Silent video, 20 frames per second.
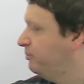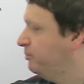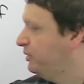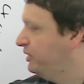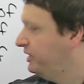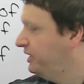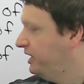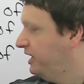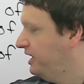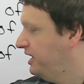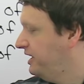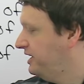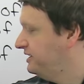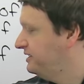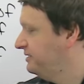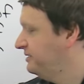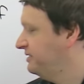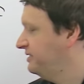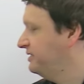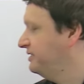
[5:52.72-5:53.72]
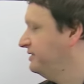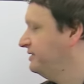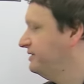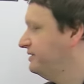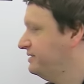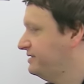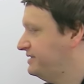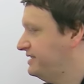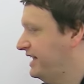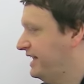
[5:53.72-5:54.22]
Put on,
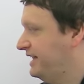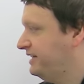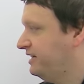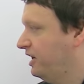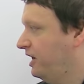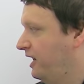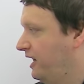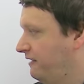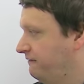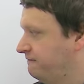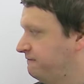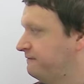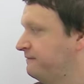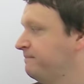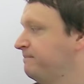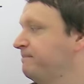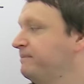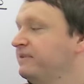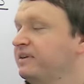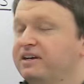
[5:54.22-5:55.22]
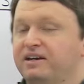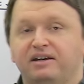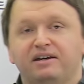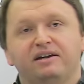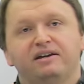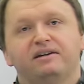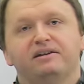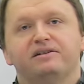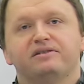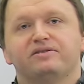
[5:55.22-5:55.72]
take off.
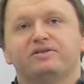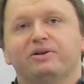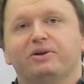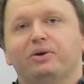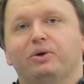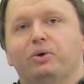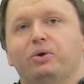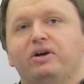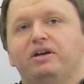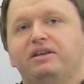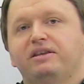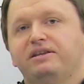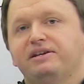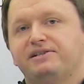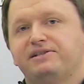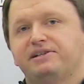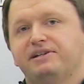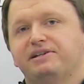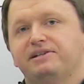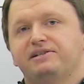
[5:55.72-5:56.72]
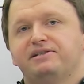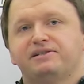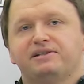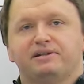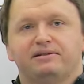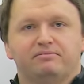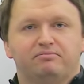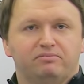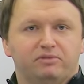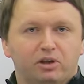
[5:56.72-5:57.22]
So this is
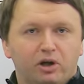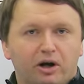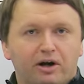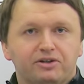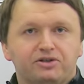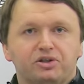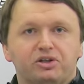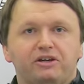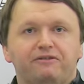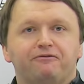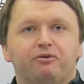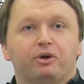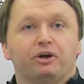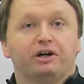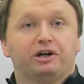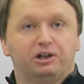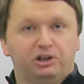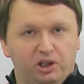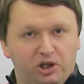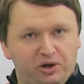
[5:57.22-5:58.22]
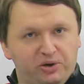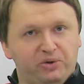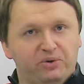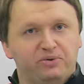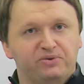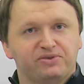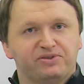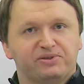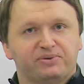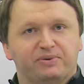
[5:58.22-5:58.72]
largely for
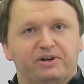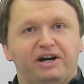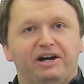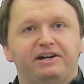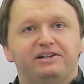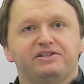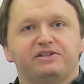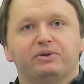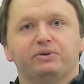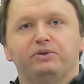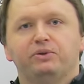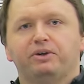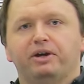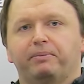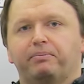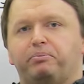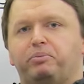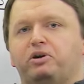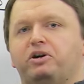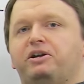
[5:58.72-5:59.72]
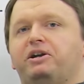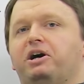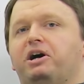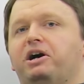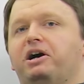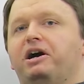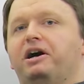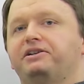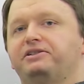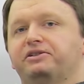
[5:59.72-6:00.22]
clothes, right? So you can put
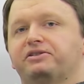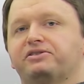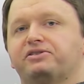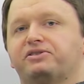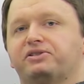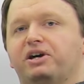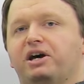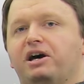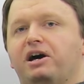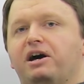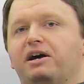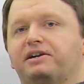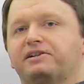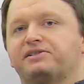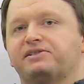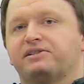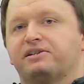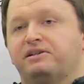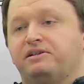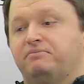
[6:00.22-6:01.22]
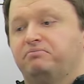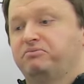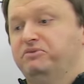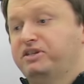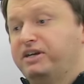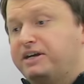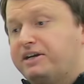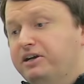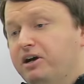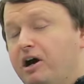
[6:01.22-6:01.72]
on your socks,
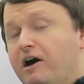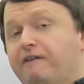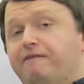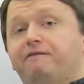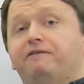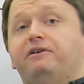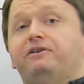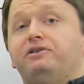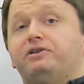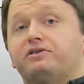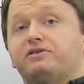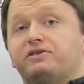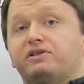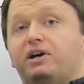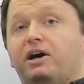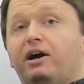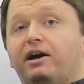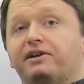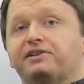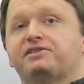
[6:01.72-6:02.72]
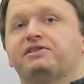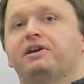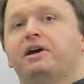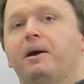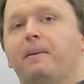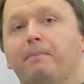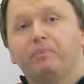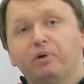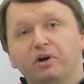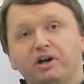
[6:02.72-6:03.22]
take off your socks,
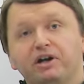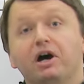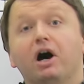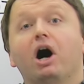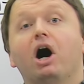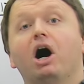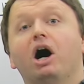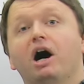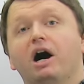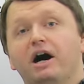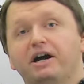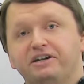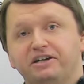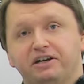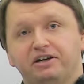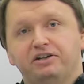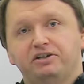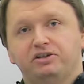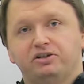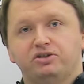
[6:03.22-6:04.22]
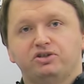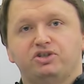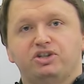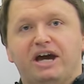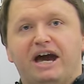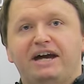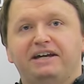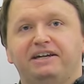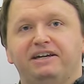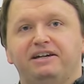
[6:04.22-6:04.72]
put on your
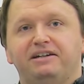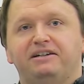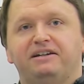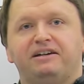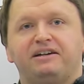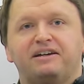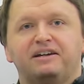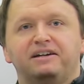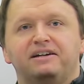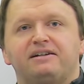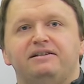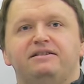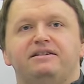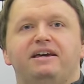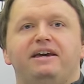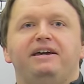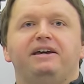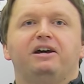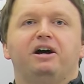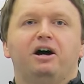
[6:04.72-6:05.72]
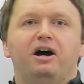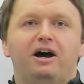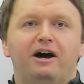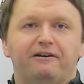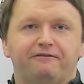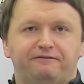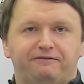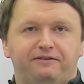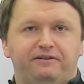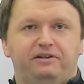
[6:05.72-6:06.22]
jacket, take
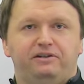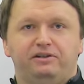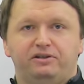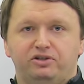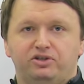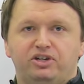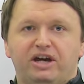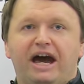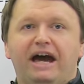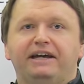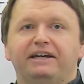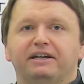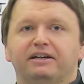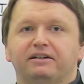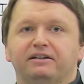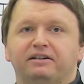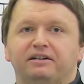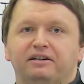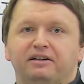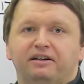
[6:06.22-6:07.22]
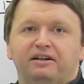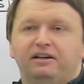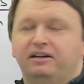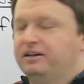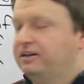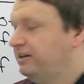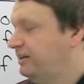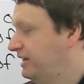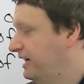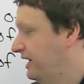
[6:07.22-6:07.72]
off your jacket.
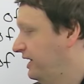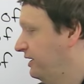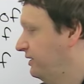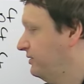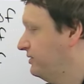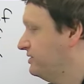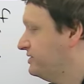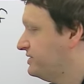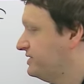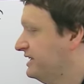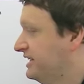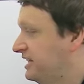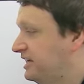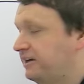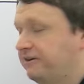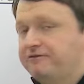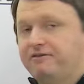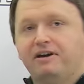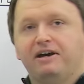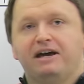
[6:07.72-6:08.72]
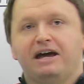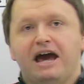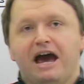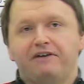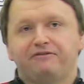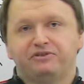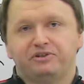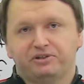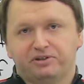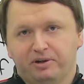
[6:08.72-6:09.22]
Now, Steve,
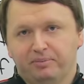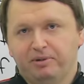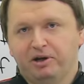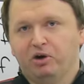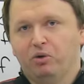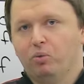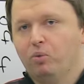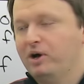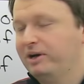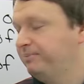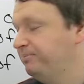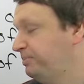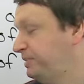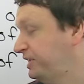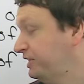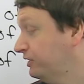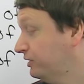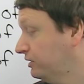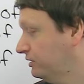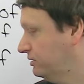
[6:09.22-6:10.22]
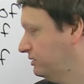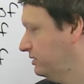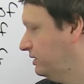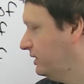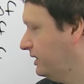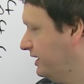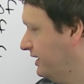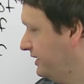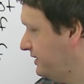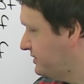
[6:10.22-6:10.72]
after about one beer,
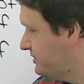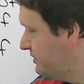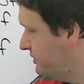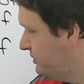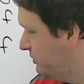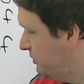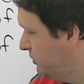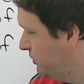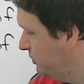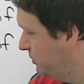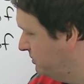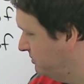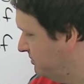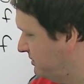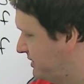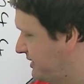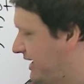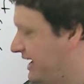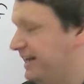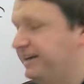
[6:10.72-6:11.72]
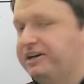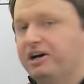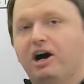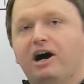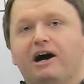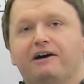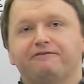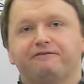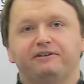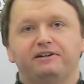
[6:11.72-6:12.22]
likes to take
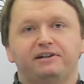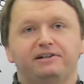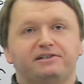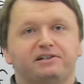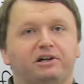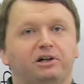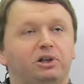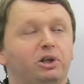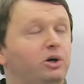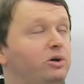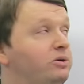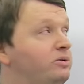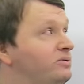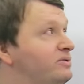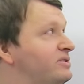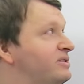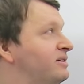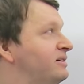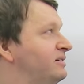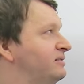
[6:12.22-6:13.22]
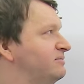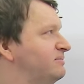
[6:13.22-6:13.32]
off his clothes.